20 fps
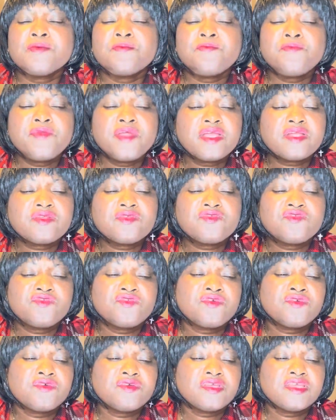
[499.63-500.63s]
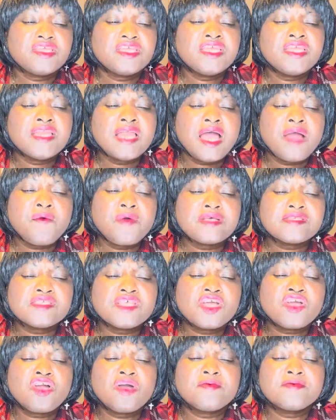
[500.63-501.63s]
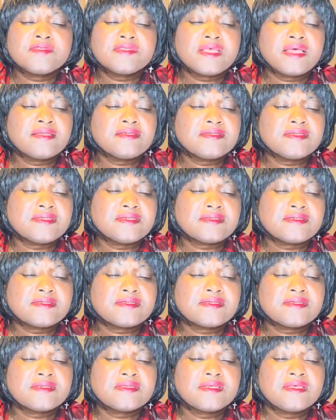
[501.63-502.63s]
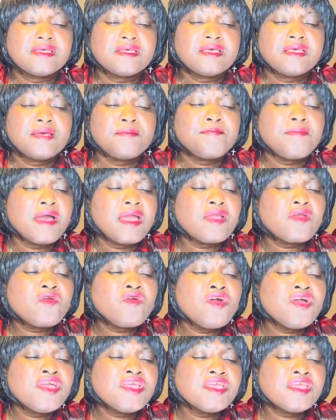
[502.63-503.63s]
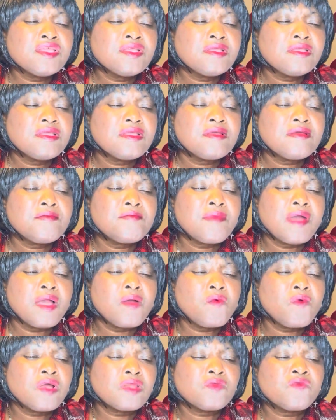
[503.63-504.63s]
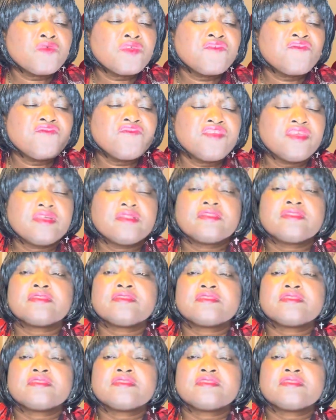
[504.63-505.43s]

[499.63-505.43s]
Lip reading: breakthrough in our circumstances by going by what we feel,